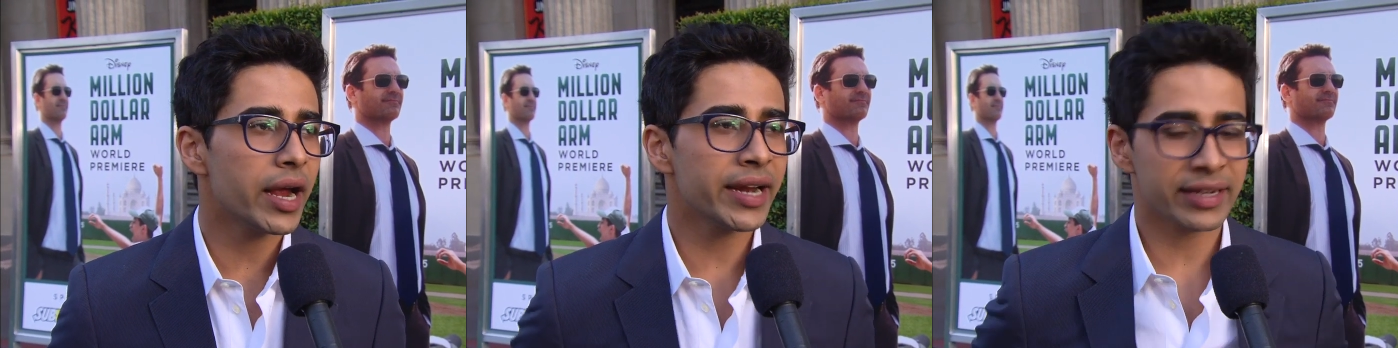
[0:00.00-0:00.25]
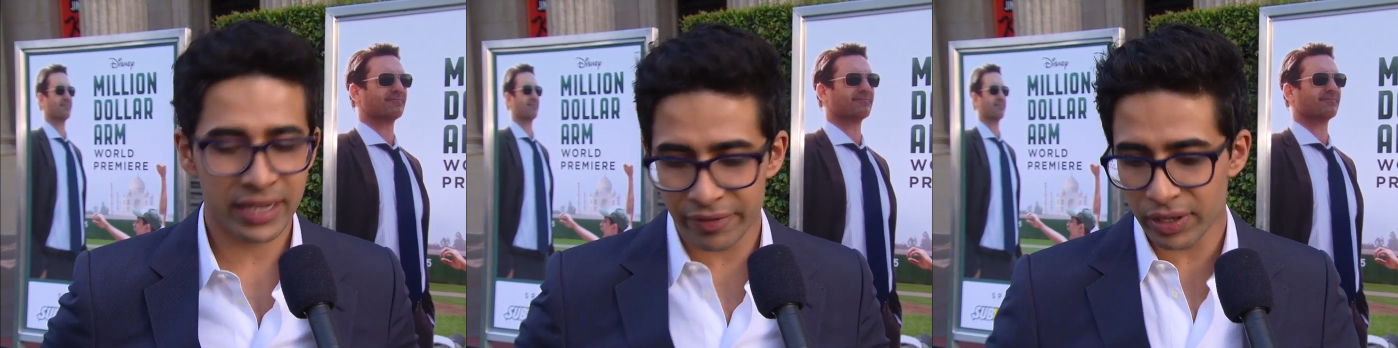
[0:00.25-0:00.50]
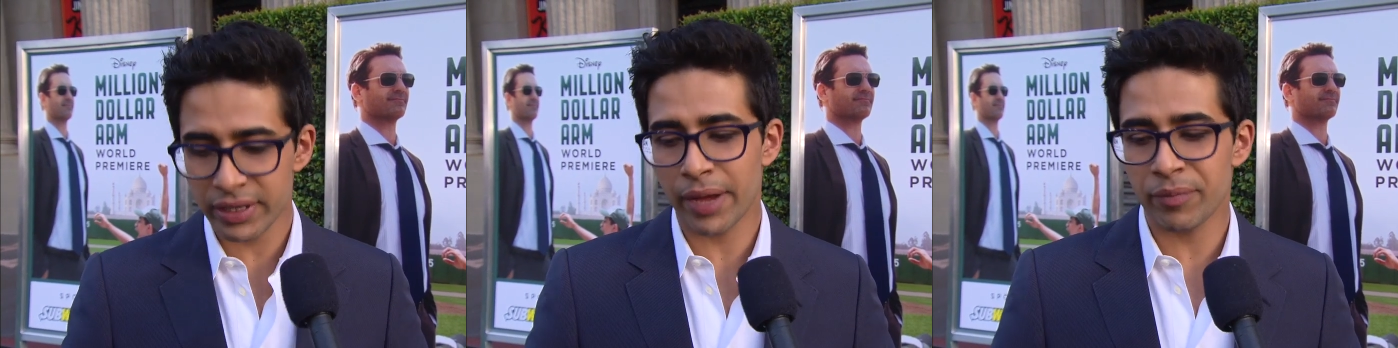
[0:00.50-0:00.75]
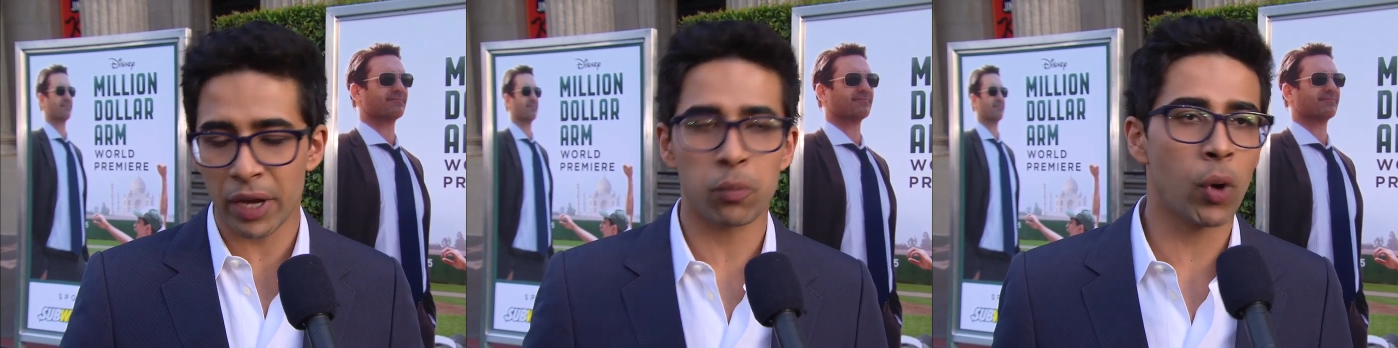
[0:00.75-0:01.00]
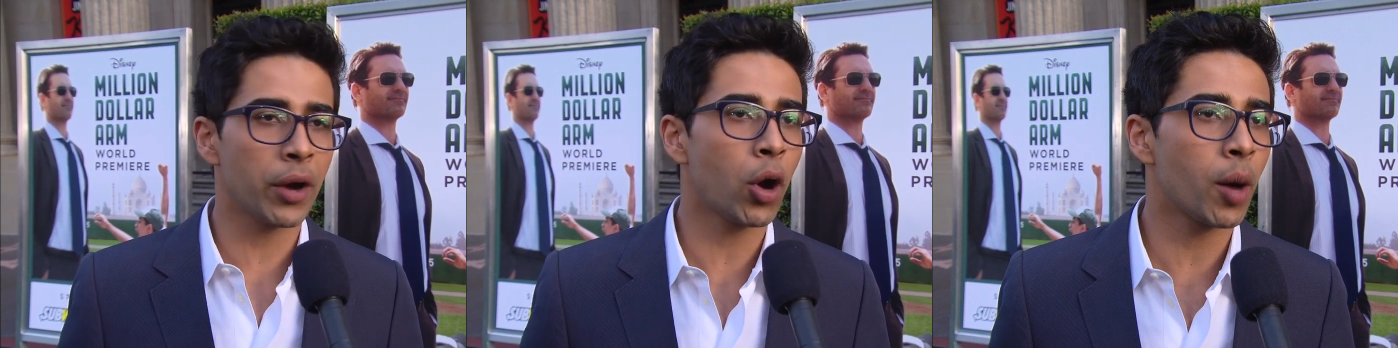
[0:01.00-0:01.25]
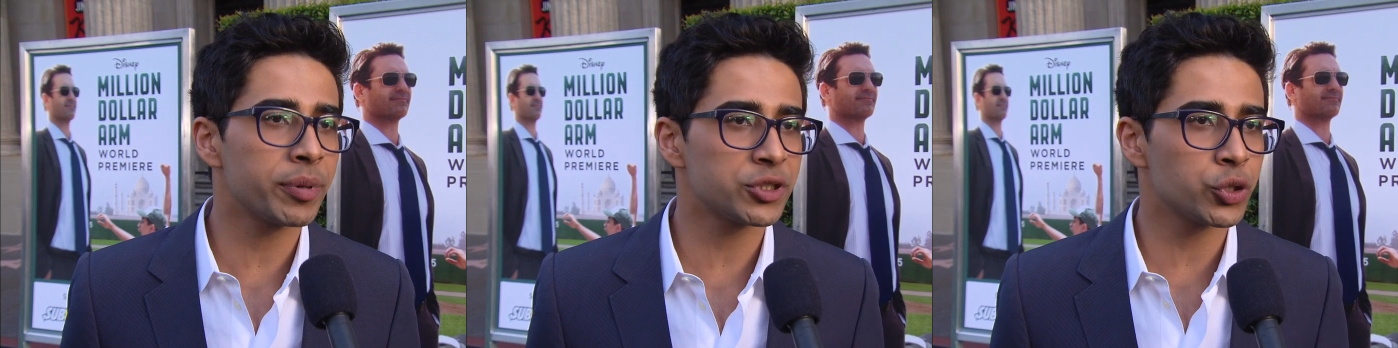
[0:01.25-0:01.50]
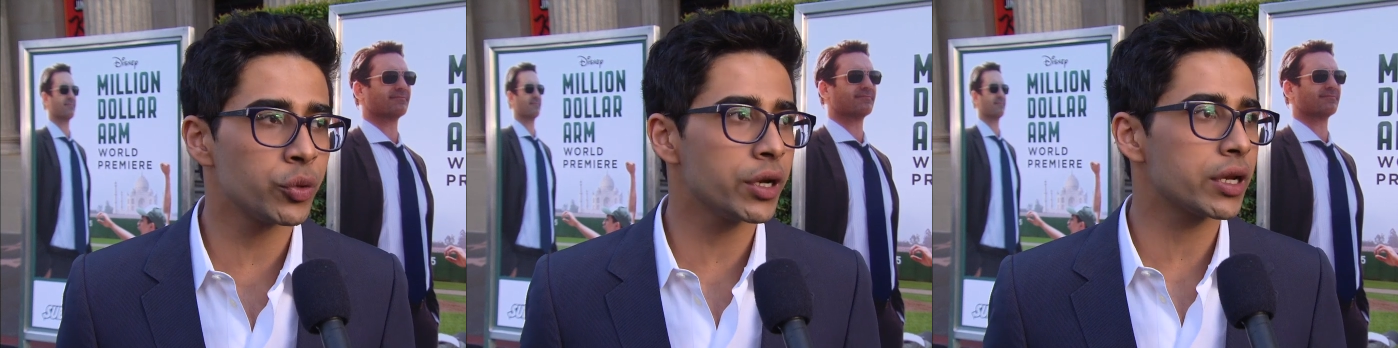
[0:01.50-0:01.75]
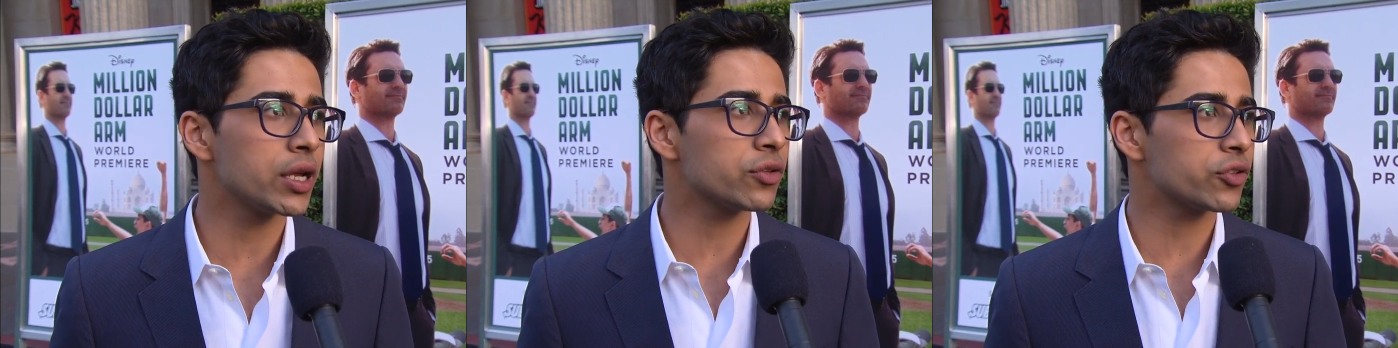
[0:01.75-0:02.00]
Speaker 1: and giving them that one
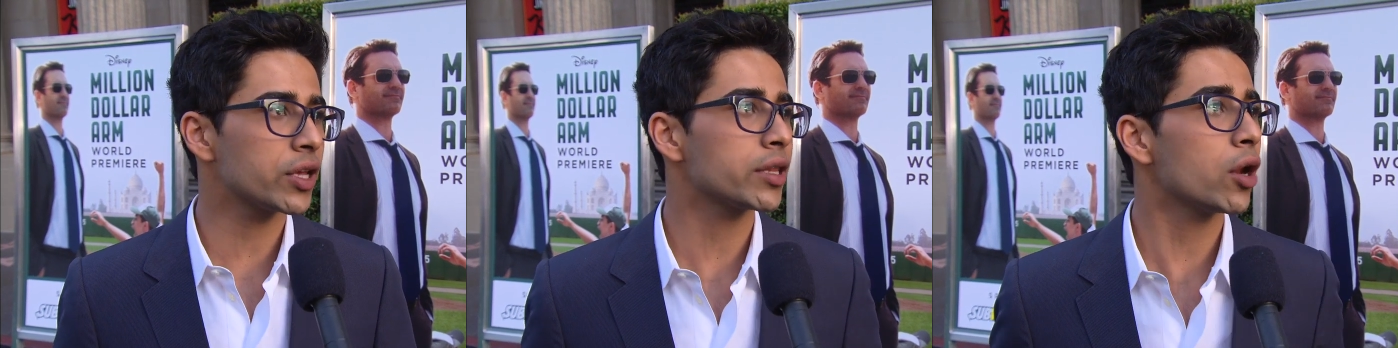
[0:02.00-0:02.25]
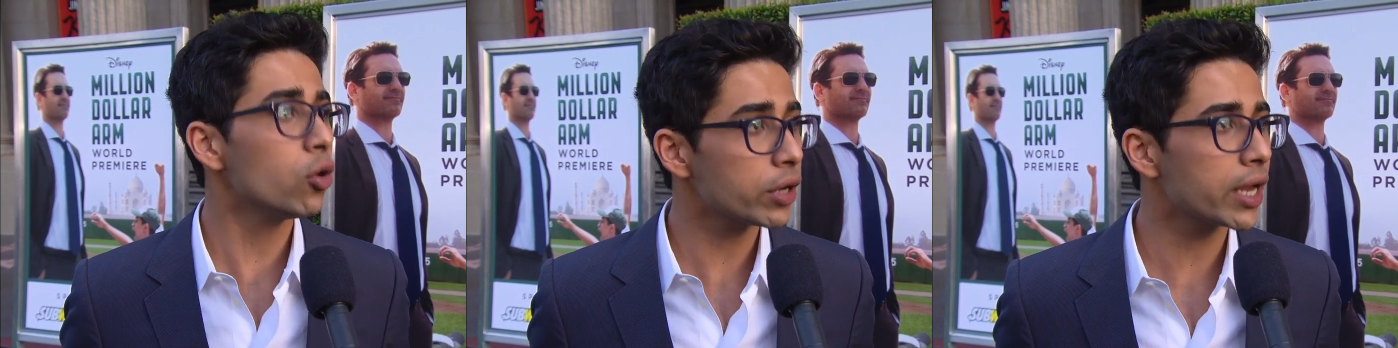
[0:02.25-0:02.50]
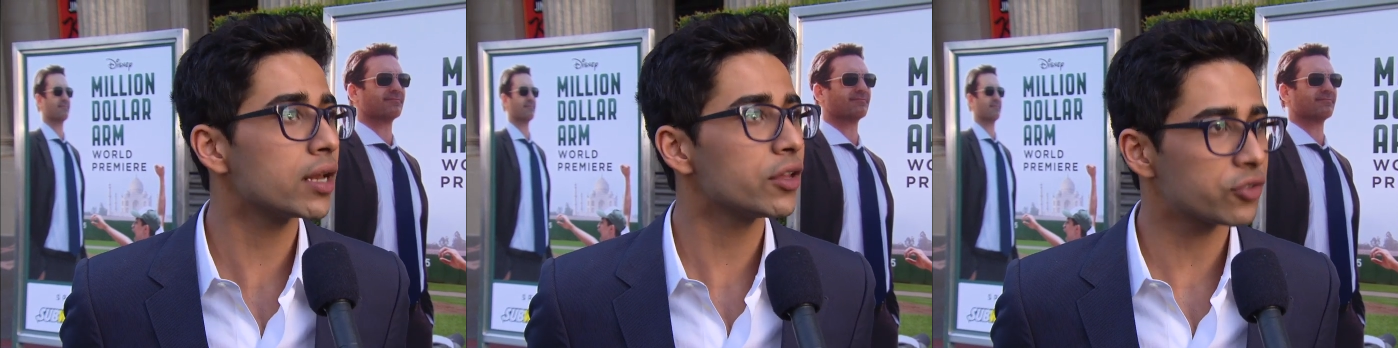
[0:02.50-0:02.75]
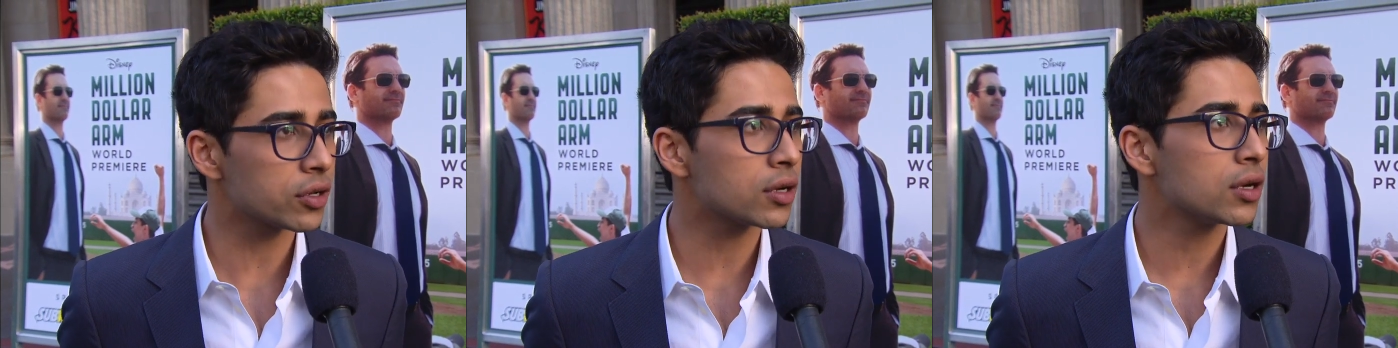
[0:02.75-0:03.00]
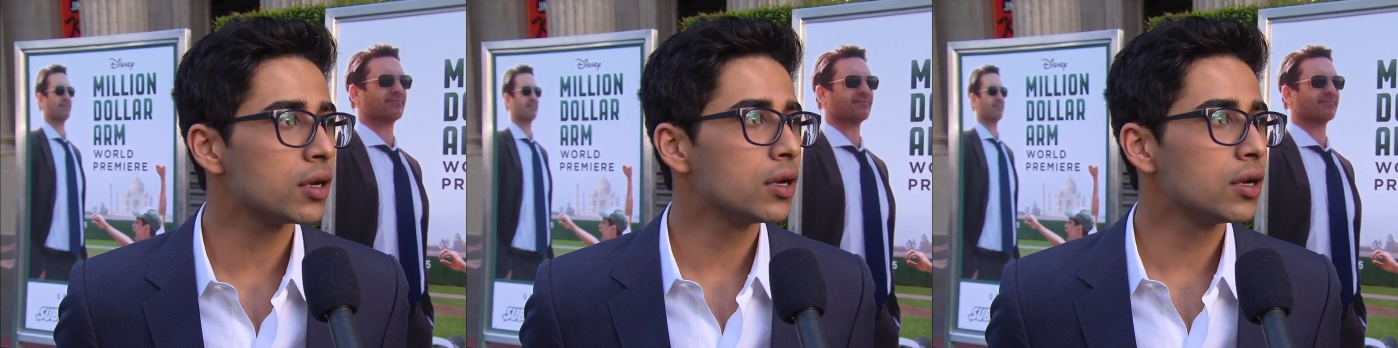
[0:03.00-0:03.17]
opportunity and saying that, okay, listen,